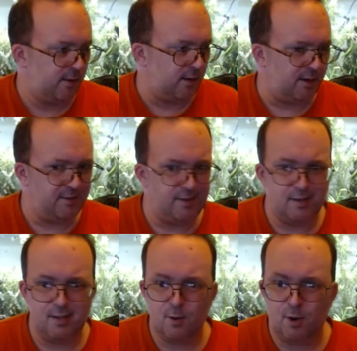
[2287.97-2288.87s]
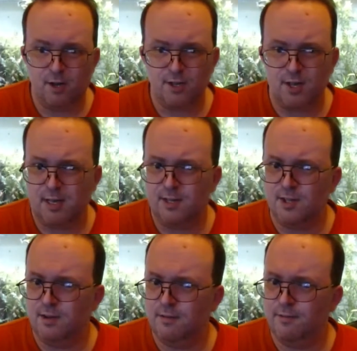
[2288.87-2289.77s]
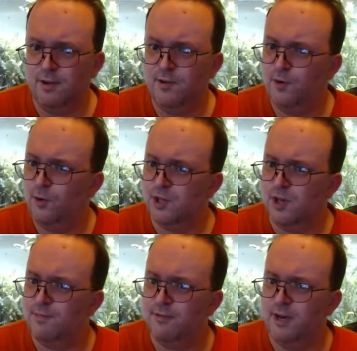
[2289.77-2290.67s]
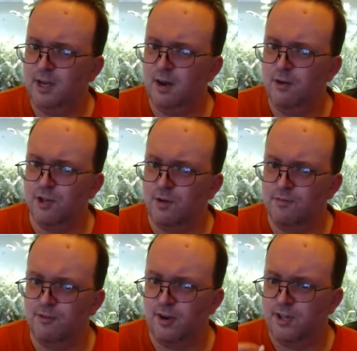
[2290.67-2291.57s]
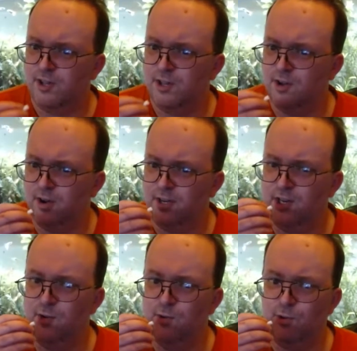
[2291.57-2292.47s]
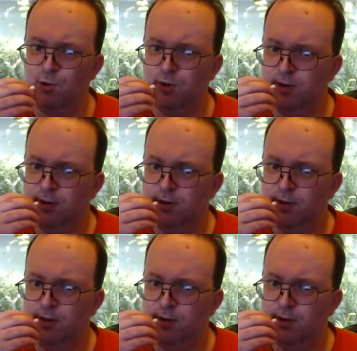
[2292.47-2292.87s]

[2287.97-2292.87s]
And the Oases and the Fluvalls are pretty close on price. There's not a huge